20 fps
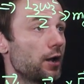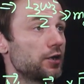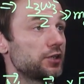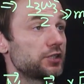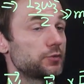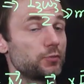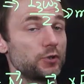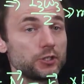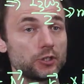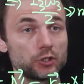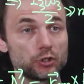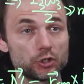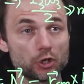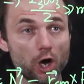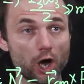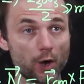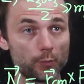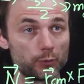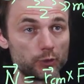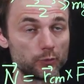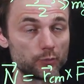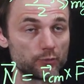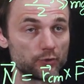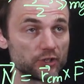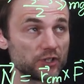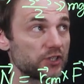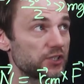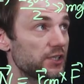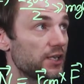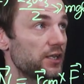spinning top to
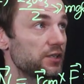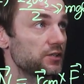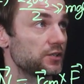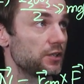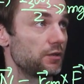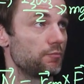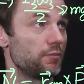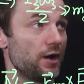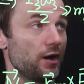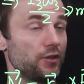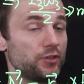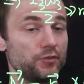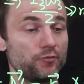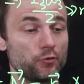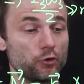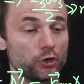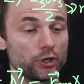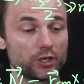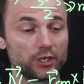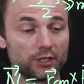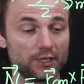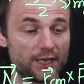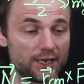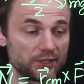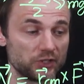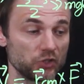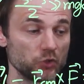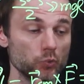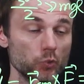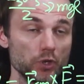precess about the vertical
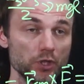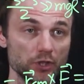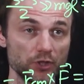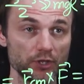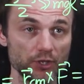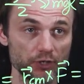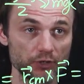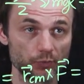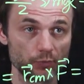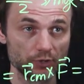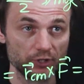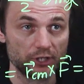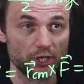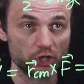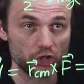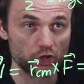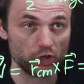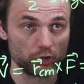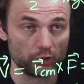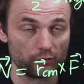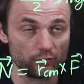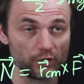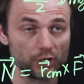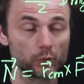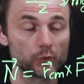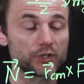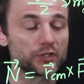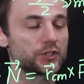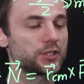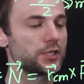axis with this precessional
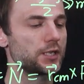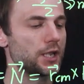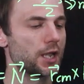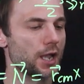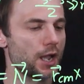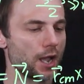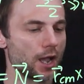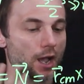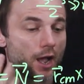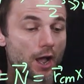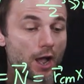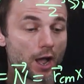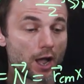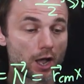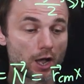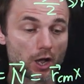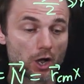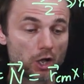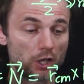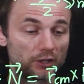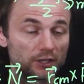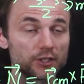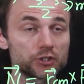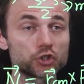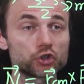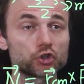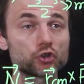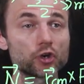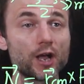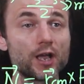frequency,
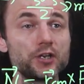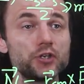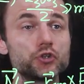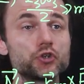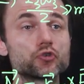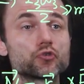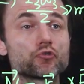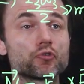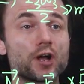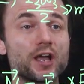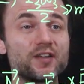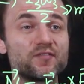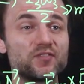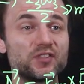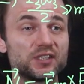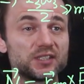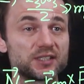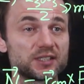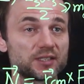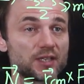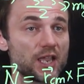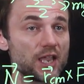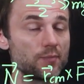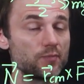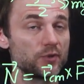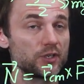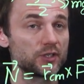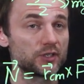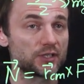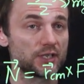let's try and derive the
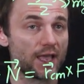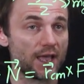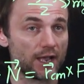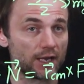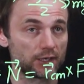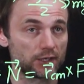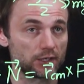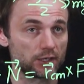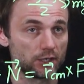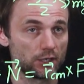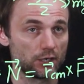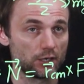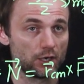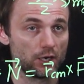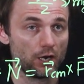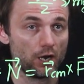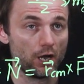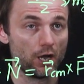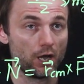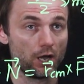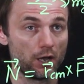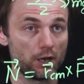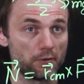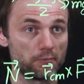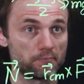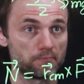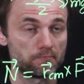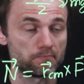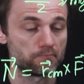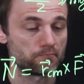same exact
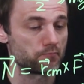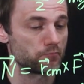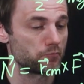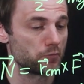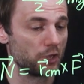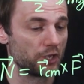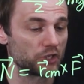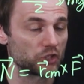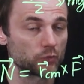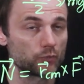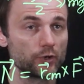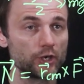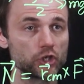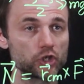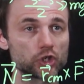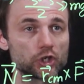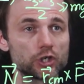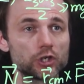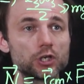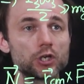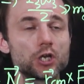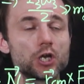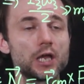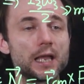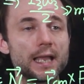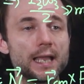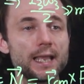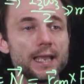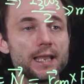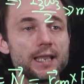expression
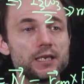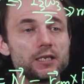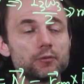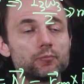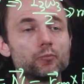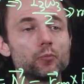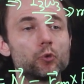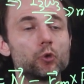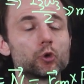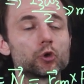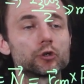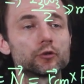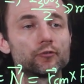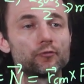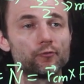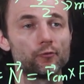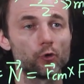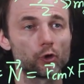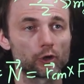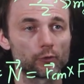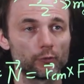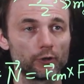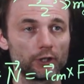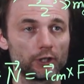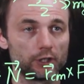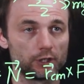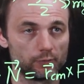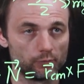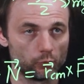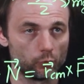in a more formal
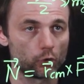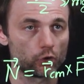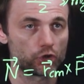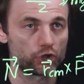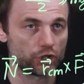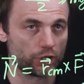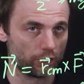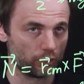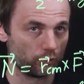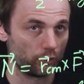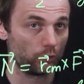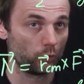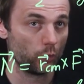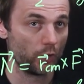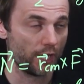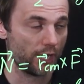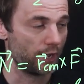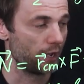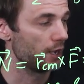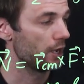and a more general way,